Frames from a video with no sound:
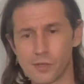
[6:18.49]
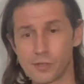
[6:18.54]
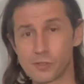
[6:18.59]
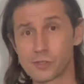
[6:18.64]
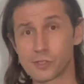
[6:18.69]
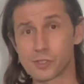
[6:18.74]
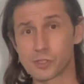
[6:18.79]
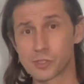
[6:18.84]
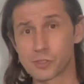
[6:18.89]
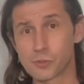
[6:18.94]

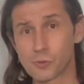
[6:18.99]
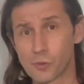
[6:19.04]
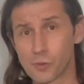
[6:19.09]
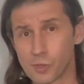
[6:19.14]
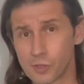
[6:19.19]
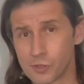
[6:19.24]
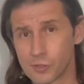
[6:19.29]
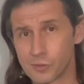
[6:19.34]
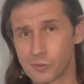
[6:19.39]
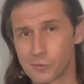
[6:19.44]
destroy
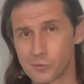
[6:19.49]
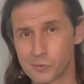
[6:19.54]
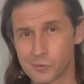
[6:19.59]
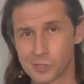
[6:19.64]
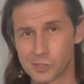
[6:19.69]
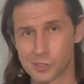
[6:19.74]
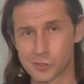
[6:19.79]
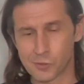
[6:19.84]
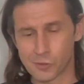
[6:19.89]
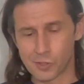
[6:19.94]
you,
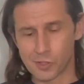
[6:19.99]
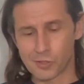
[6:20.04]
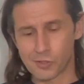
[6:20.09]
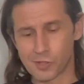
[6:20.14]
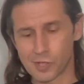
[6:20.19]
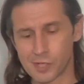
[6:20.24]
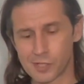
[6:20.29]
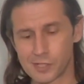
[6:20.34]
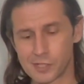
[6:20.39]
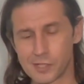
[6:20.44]
destroy your
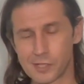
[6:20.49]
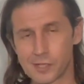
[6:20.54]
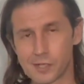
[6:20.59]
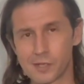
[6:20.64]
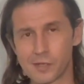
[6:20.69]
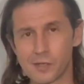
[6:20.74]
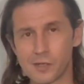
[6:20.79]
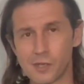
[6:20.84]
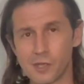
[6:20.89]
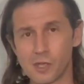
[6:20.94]
idea,
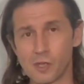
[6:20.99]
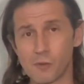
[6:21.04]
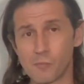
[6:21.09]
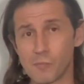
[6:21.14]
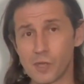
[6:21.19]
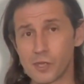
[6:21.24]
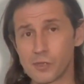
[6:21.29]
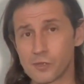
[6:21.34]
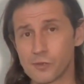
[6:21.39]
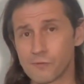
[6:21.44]

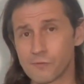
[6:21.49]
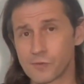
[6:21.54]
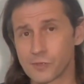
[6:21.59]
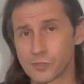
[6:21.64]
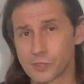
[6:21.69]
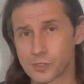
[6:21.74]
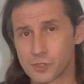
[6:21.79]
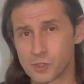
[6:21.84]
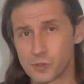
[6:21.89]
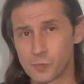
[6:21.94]
make you feel
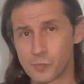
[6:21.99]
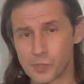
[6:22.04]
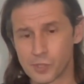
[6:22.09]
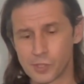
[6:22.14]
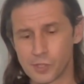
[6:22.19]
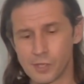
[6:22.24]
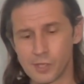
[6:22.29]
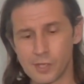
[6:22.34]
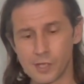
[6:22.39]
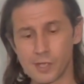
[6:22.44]
stupid,